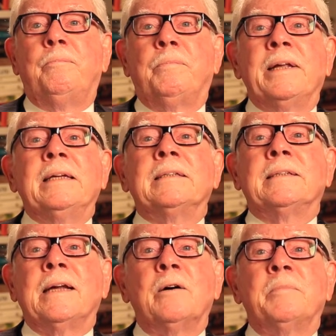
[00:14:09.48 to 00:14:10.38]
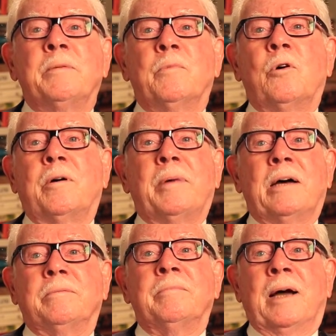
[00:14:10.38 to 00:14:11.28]
"Please tell me more
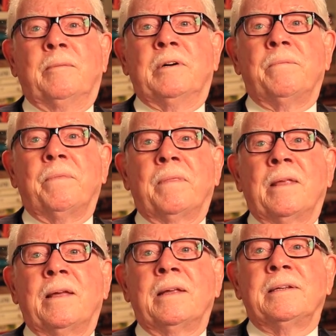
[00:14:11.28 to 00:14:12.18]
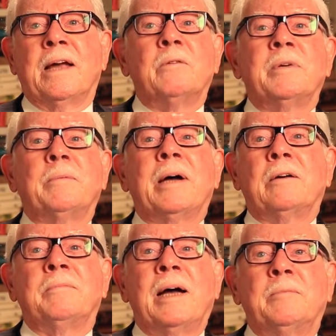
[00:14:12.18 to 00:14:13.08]
about Mama. Tell me
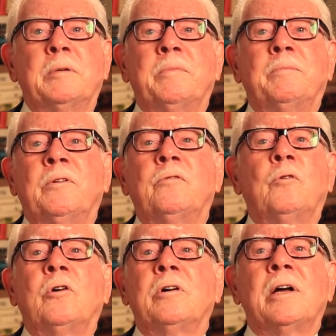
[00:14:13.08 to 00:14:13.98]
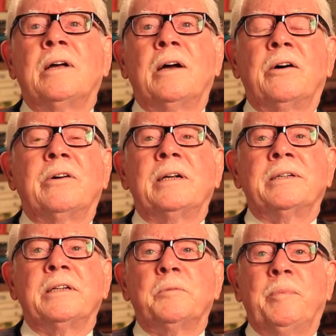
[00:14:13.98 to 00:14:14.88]
about Mama, but before her
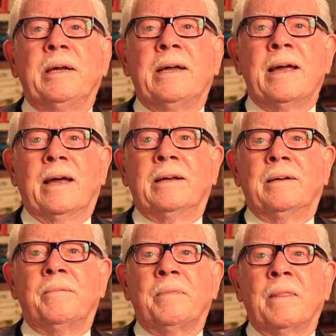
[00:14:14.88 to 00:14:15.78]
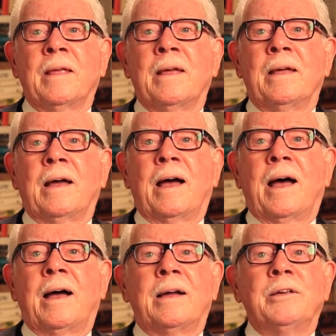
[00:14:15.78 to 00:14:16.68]
illness began.
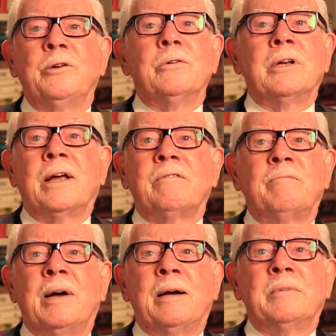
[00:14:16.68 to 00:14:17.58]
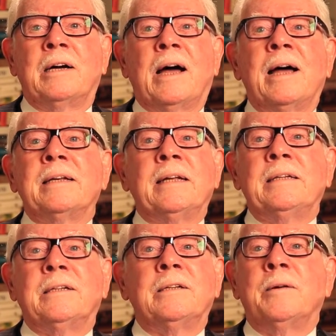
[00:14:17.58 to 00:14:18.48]
You love Mama.
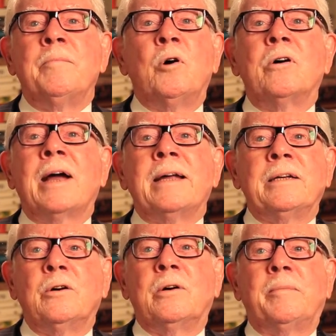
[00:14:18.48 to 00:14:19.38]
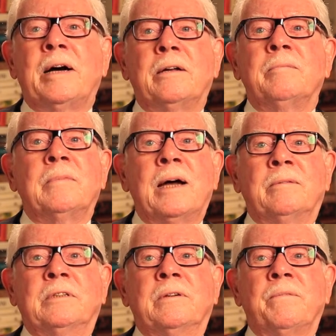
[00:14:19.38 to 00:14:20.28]
The more I know about
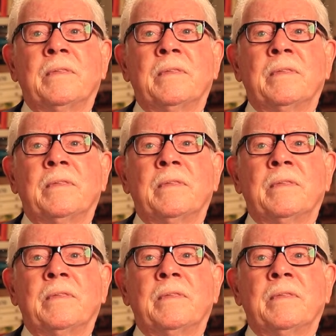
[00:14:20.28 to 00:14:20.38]
Mama,